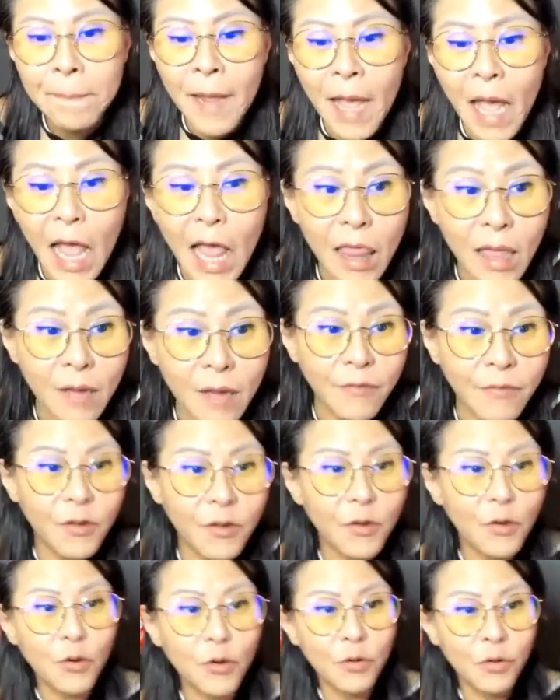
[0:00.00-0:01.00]
I love
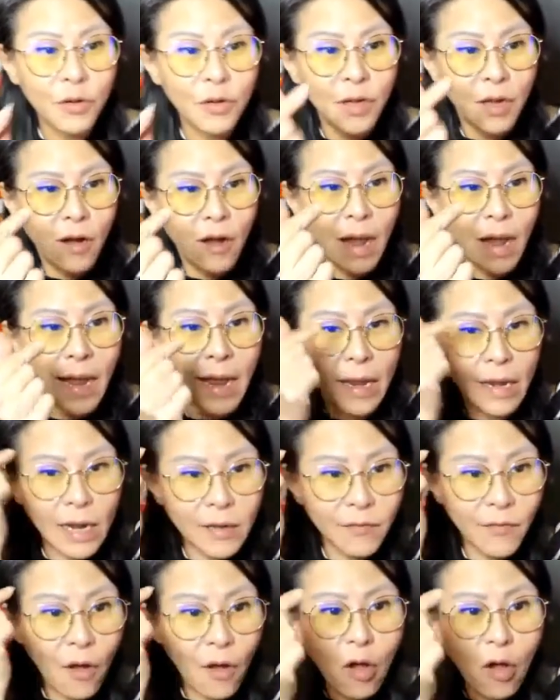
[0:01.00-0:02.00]
you. Oh, I
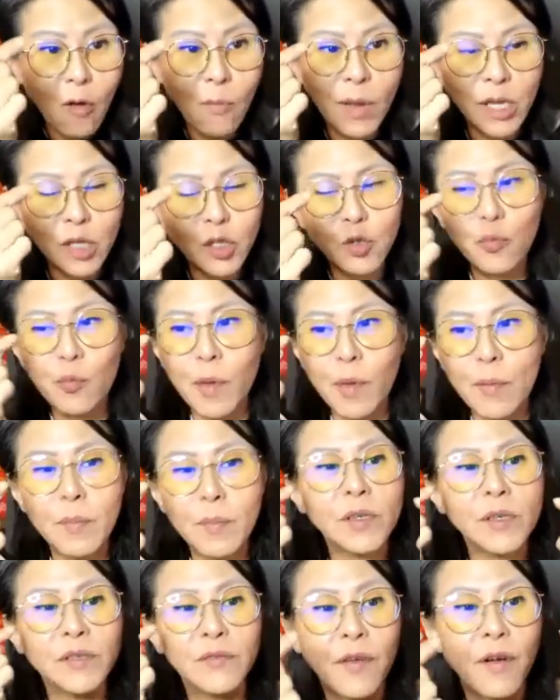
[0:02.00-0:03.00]
love all my two
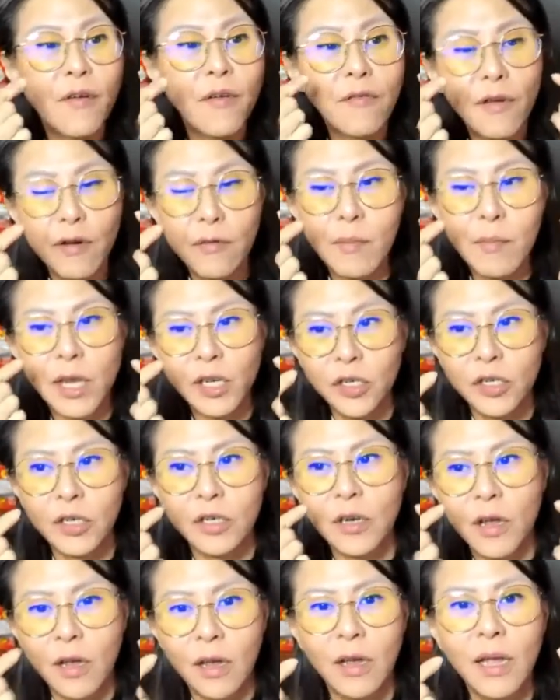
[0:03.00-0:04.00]
members very, very much.
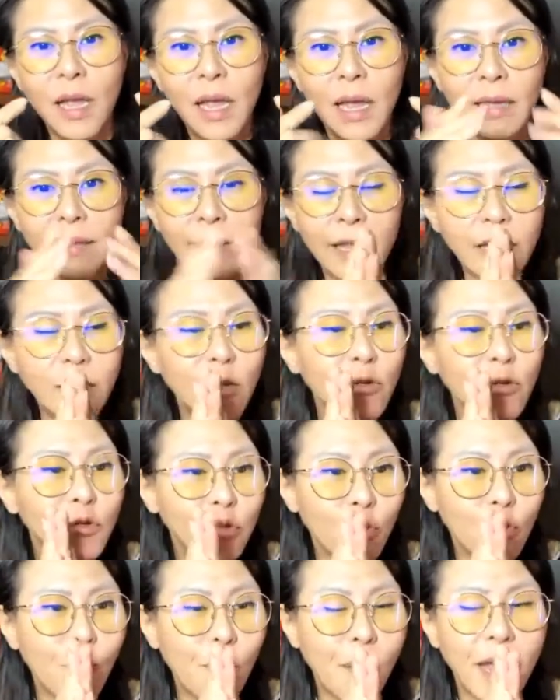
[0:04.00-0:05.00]
Huh? Thank you
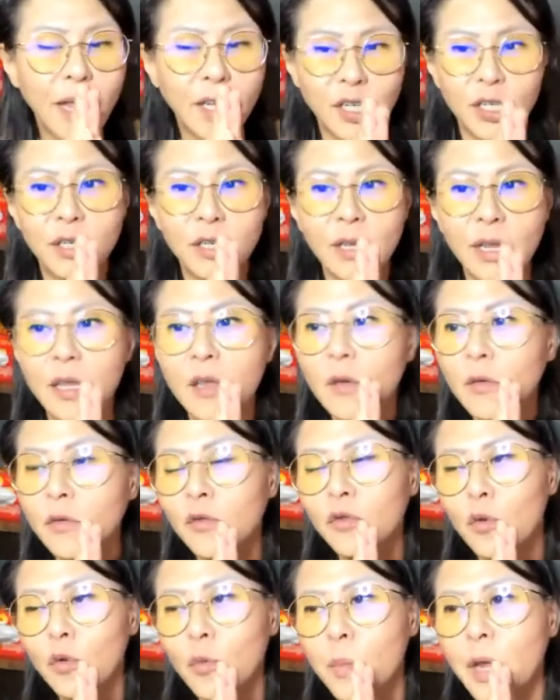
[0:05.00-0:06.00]
so much. Thank you
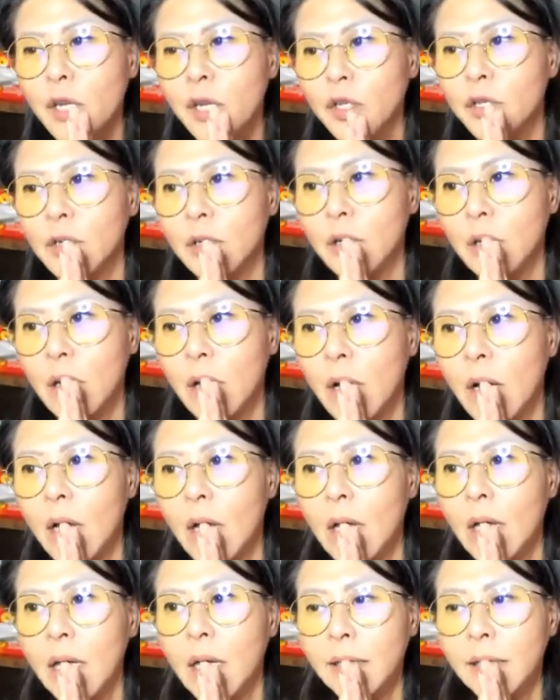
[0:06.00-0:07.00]
so much. Huh?
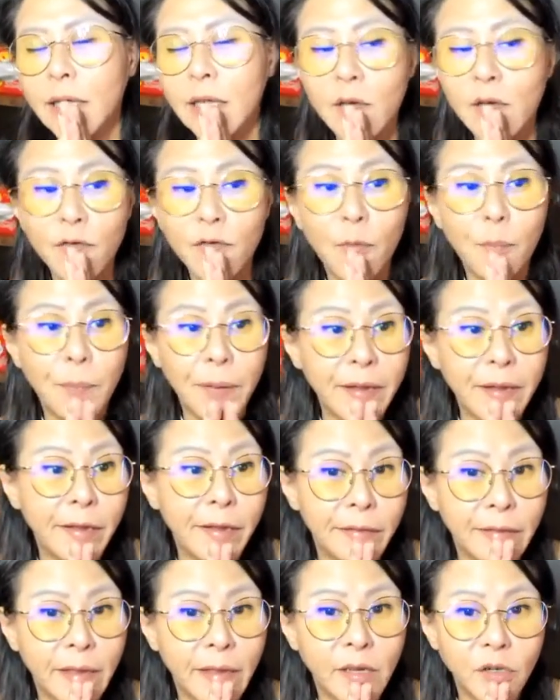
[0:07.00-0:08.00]
Thank you for paying
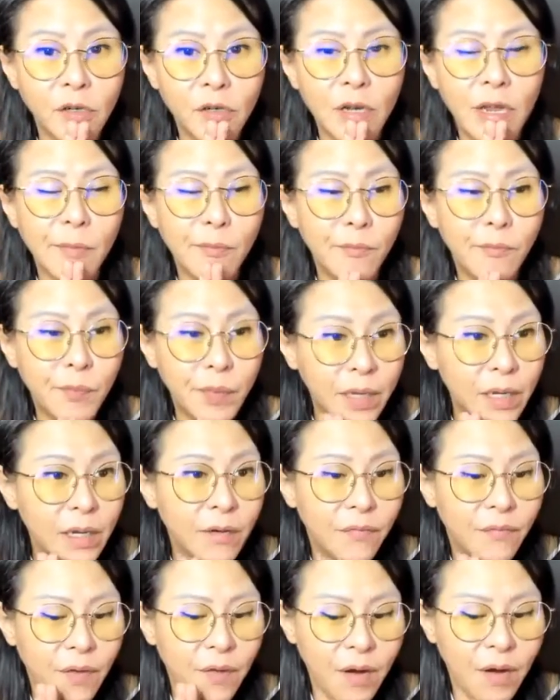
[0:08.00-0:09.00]
attention and being
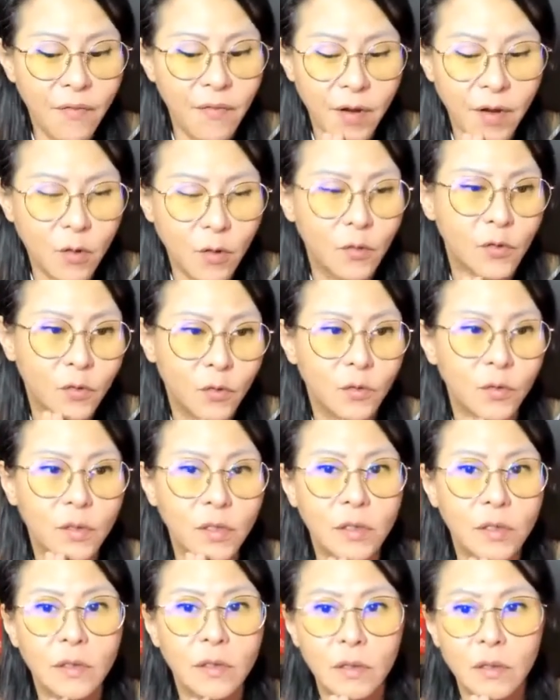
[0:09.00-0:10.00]
a very, very good student.